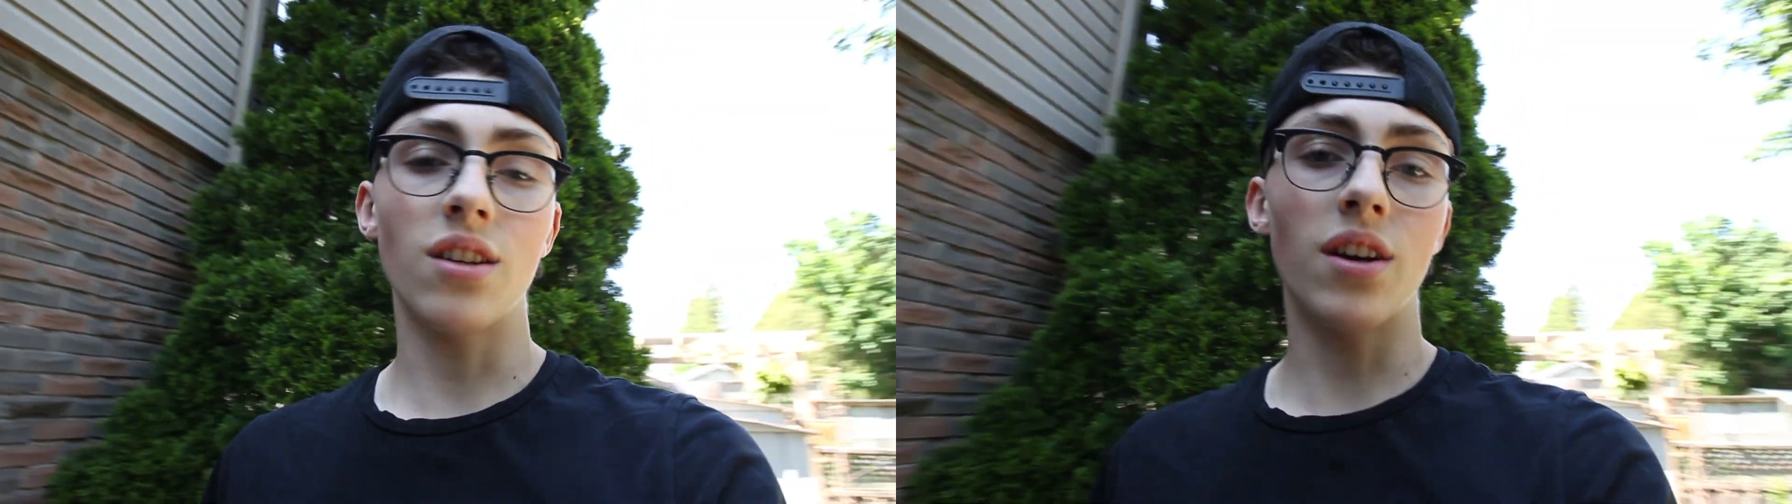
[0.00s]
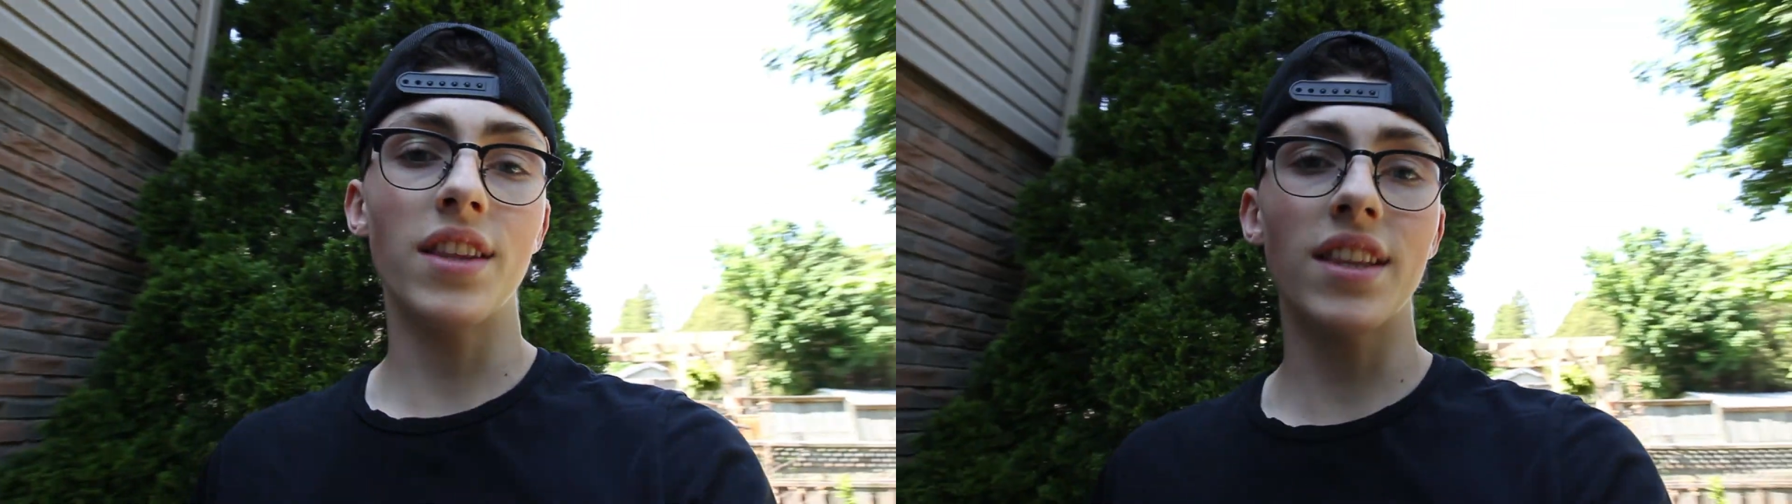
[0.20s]

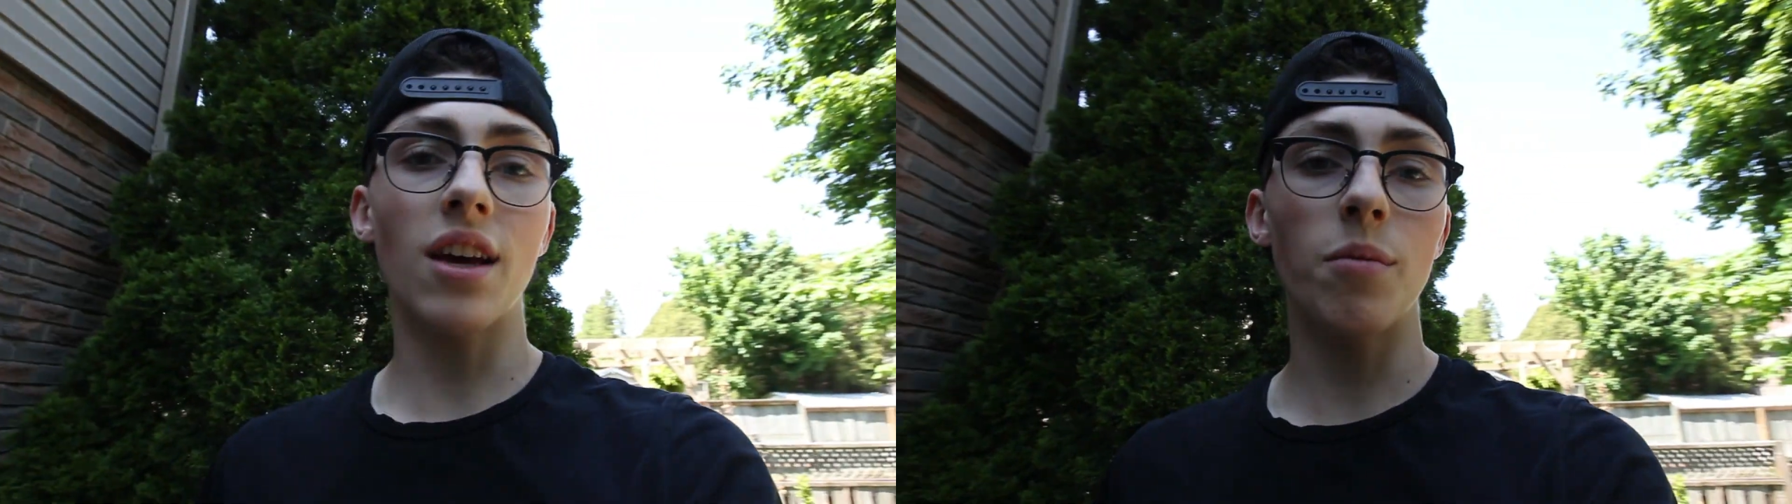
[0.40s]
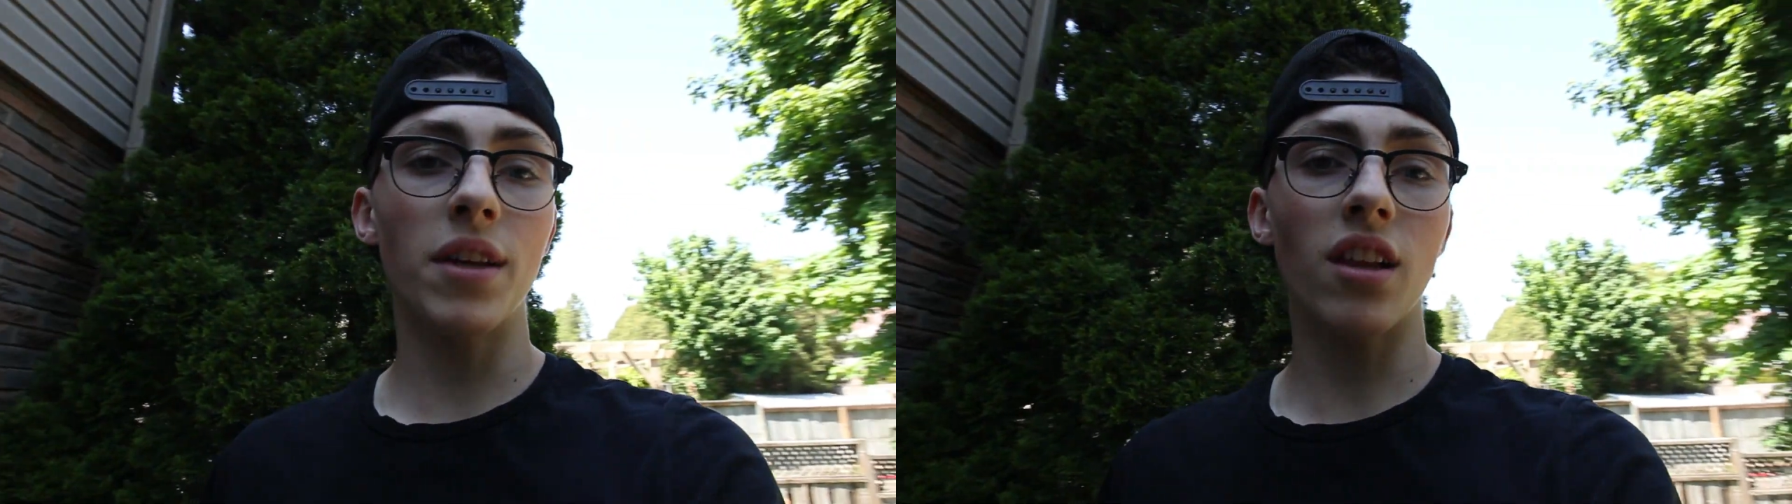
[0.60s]
so I think
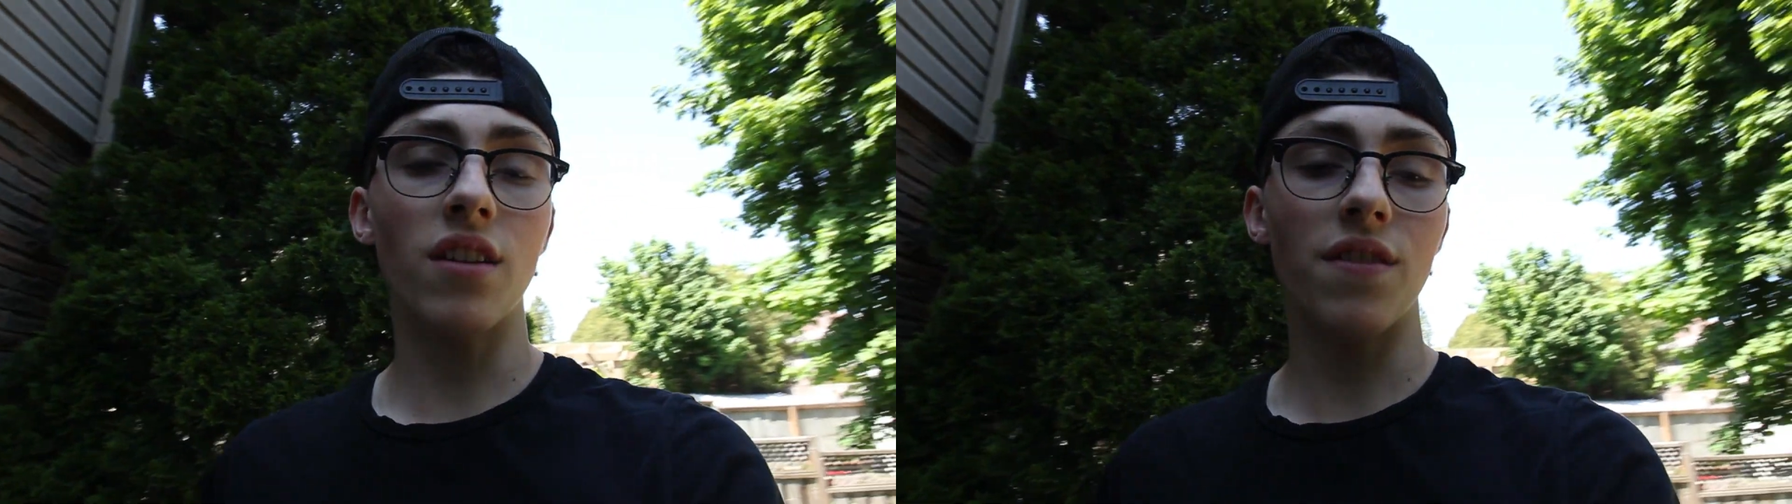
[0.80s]
that'll be a lot of